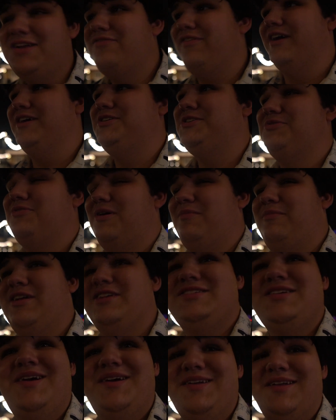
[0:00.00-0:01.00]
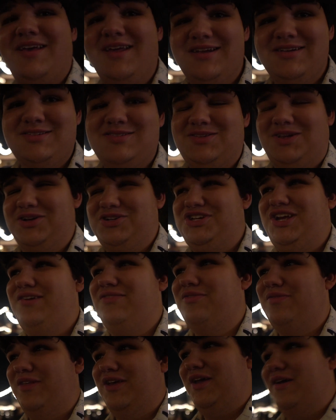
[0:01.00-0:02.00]
of ice cream, I decided to get a slushie
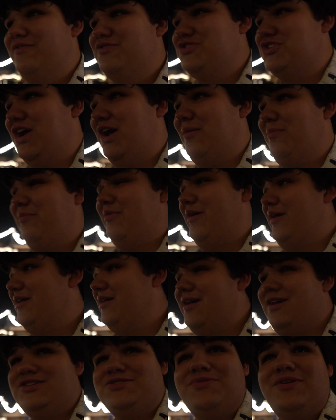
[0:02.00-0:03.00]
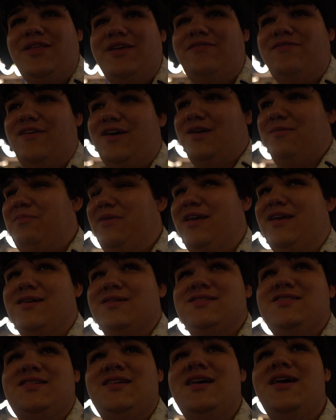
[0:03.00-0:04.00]
from the gift shop. It's really fun
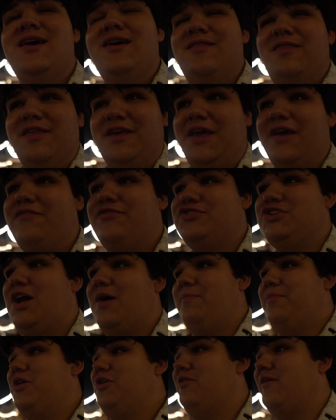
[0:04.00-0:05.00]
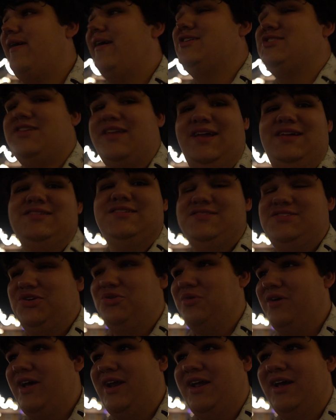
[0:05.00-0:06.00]
because the gift shop here actually has its
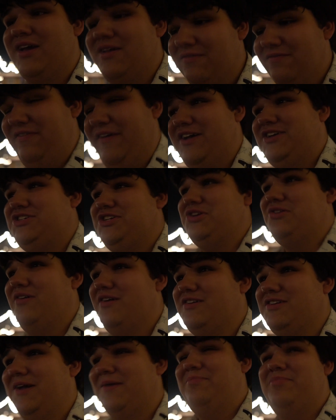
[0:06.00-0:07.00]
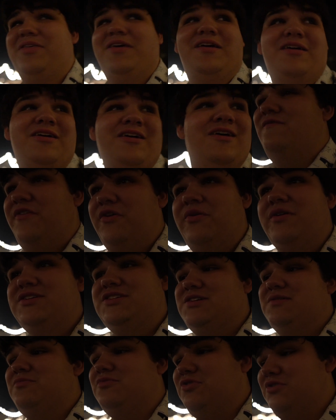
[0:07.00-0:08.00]
own kind of confectionery type thing. Very
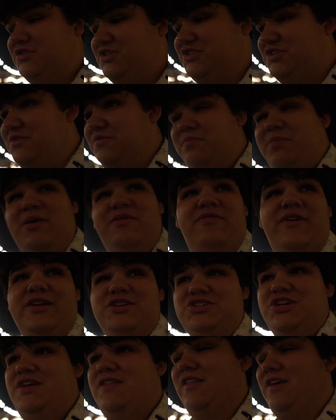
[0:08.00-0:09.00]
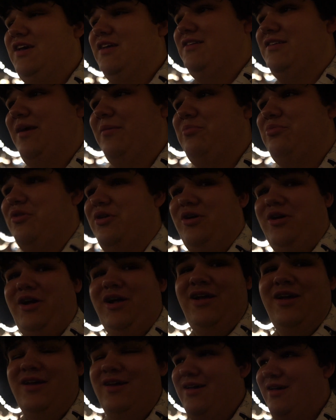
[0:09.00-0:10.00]
similar to BVG in the Contemporary,
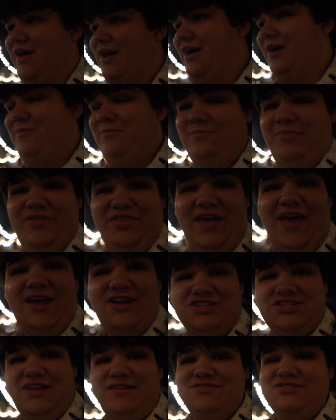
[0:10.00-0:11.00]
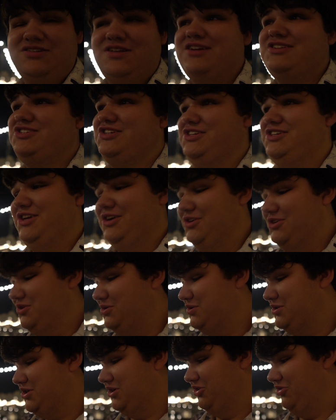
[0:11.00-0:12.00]
but they actually have slushies here too,
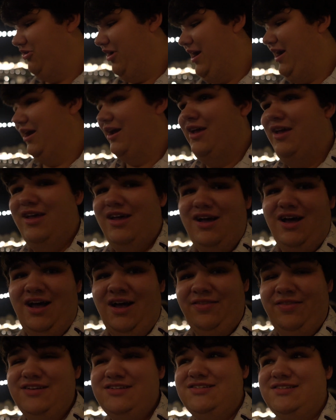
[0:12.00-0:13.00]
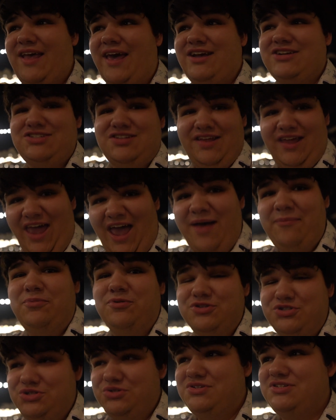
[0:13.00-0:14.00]
which are great. This is actually
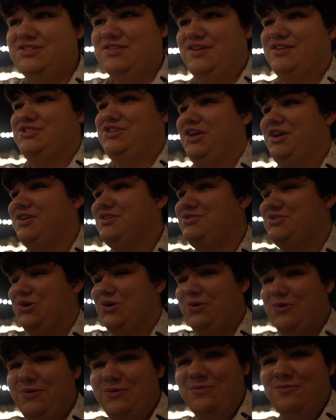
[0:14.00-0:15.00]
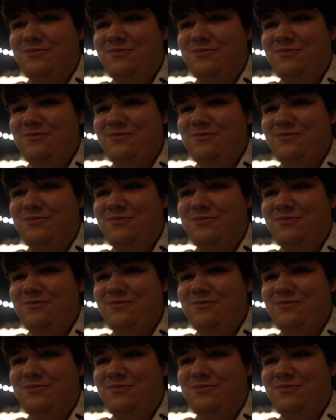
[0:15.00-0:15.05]
apple juice slushie, so